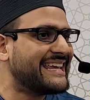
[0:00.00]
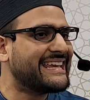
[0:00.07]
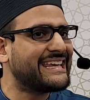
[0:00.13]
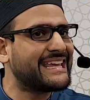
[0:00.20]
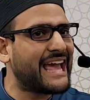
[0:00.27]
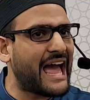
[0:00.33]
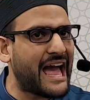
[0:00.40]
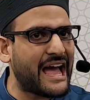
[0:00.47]

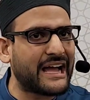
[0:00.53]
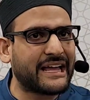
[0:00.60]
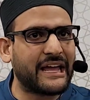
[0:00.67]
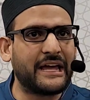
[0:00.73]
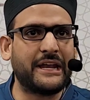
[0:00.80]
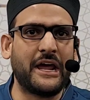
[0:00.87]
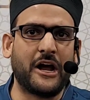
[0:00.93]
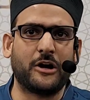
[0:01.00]
Iyaka
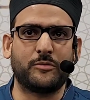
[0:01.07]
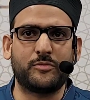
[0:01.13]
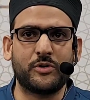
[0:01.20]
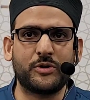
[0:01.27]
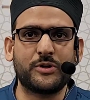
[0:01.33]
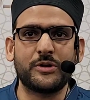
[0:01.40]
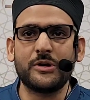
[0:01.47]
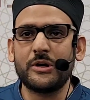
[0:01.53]

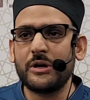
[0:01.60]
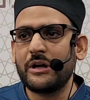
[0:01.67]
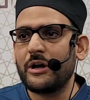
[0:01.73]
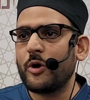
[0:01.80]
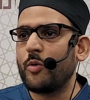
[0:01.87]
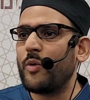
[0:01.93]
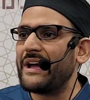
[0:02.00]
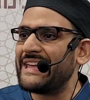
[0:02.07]
na'bud
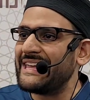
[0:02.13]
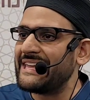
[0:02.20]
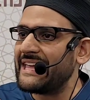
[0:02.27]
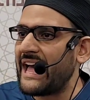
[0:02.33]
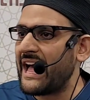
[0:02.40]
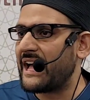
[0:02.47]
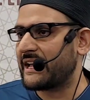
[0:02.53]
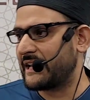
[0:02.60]
wa
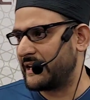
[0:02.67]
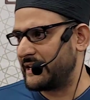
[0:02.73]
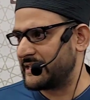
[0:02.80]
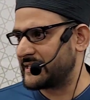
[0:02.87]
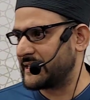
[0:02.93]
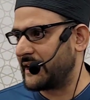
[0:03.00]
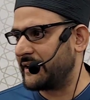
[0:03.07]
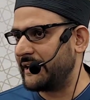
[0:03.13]
iyaka
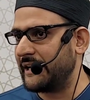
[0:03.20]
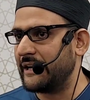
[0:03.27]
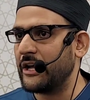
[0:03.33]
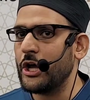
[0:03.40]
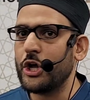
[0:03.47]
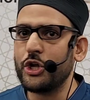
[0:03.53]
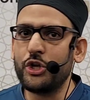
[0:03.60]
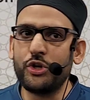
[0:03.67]

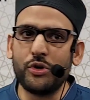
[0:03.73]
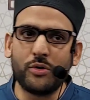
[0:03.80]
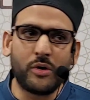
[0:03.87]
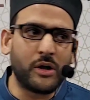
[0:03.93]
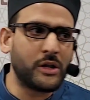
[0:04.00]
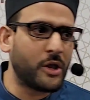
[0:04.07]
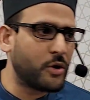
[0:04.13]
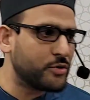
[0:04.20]
nasta'in, you
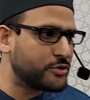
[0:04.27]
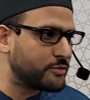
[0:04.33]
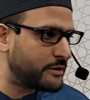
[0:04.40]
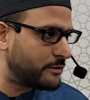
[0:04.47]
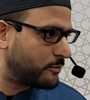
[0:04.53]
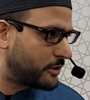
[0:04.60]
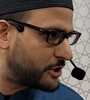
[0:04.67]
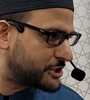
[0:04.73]
alone do
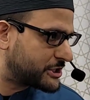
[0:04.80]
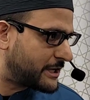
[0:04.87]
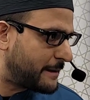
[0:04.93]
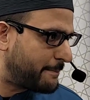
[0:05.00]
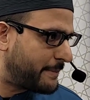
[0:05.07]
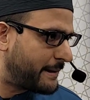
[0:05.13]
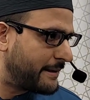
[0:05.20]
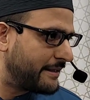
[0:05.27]
we
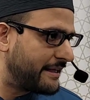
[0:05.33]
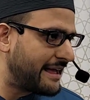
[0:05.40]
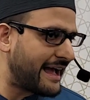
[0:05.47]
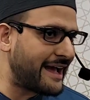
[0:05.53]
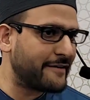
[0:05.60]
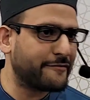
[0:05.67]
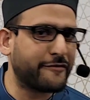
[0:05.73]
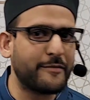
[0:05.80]
worship,
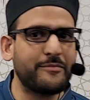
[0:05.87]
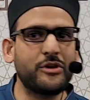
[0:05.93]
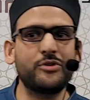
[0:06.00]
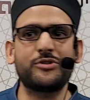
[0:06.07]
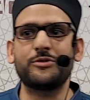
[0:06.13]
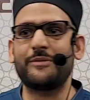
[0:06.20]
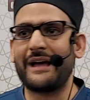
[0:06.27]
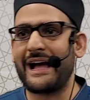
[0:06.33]
and from you
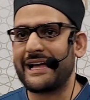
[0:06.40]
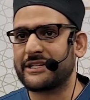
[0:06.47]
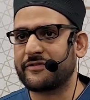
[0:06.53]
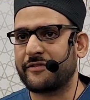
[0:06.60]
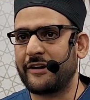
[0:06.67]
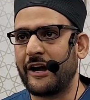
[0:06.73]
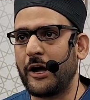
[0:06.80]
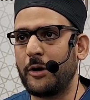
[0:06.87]
do we ask
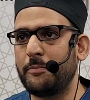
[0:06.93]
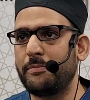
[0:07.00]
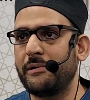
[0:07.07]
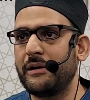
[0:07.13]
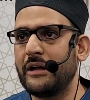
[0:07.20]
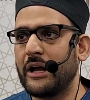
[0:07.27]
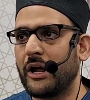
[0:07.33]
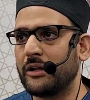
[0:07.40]
for
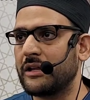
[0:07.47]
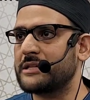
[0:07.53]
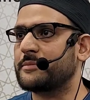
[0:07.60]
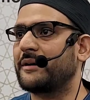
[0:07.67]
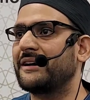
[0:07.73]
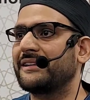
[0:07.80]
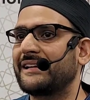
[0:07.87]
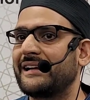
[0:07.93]
help. Allah
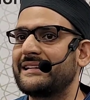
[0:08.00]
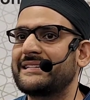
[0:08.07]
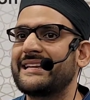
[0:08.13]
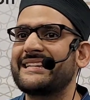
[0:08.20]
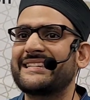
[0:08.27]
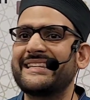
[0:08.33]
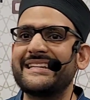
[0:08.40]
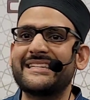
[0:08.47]
subhanahu wa ta'ala
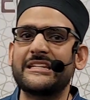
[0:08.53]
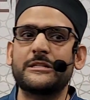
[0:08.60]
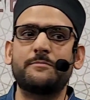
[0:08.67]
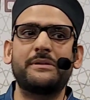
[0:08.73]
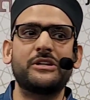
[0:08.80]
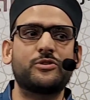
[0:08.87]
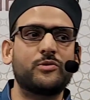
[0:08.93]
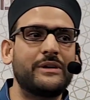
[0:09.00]
says, this is
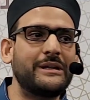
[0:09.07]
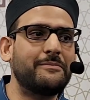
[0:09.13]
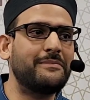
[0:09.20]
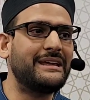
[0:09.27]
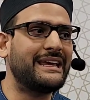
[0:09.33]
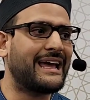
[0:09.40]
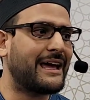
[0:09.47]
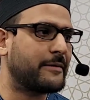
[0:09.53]
between
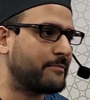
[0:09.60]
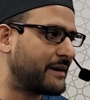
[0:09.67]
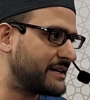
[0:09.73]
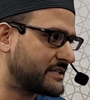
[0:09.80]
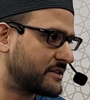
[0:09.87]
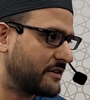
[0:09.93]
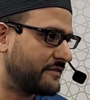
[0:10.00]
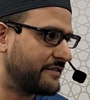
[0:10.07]
me and my
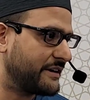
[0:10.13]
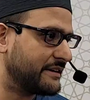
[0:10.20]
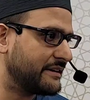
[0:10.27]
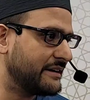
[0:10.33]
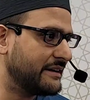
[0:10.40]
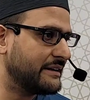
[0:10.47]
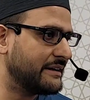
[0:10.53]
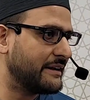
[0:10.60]
servant.
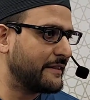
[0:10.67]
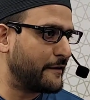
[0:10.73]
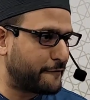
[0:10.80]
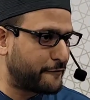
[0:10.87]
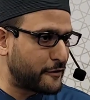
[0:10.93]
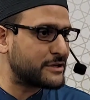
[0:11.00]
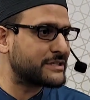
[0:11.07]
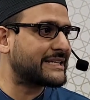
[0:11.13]
The
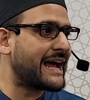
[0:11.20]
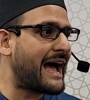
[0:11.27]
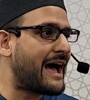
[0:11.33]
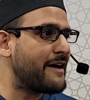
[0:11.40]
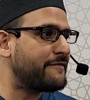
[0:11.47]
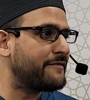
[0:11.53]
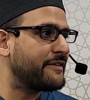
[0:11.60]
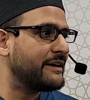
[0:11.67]
first
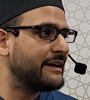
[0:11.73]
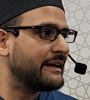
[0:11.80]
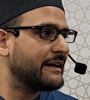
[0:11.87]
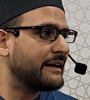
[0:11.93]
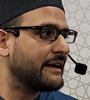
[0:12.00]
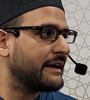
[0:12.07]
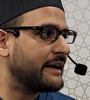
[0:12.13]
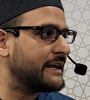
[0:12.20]
half
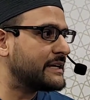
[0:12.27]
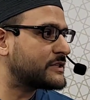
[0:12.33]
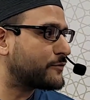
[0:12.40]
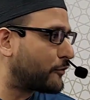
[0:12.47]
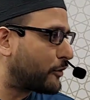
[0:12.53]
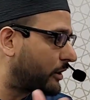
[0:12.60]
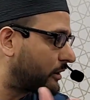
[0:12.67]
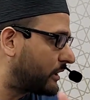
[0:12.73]
is
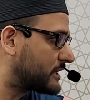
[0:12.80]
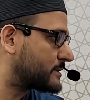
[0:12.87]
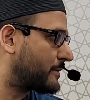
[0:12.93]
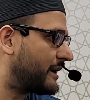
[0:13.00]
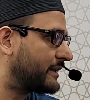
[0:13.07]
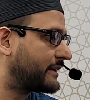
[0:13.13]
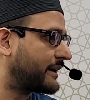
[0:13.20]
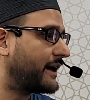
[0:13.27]
for Allah
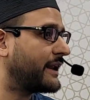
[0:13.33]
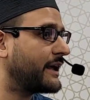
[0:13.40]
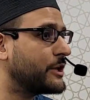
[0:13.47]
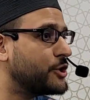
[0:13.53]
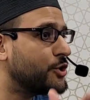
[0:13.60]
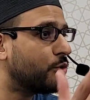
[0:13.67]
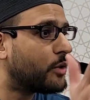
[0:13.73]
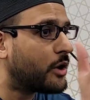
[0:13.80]
subhanahu wa
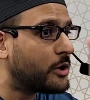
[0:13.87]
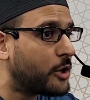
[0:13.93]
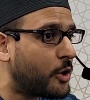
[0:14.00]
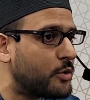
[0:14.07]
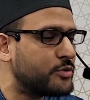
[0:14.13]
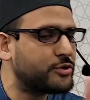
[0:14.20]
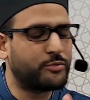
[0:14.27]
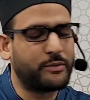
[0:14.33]
ta'ala. You
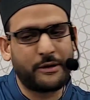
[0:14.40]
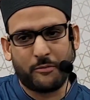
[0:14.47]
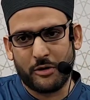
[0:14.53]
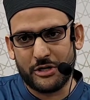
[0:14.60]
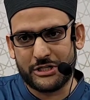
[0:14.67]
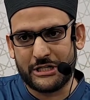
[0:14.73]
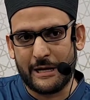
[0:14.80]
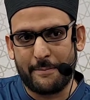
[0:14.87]
alone do we
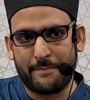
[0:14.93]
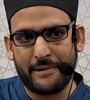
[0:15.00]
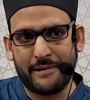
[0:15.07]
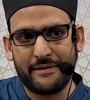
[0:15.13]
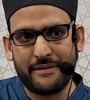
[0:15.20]
worship.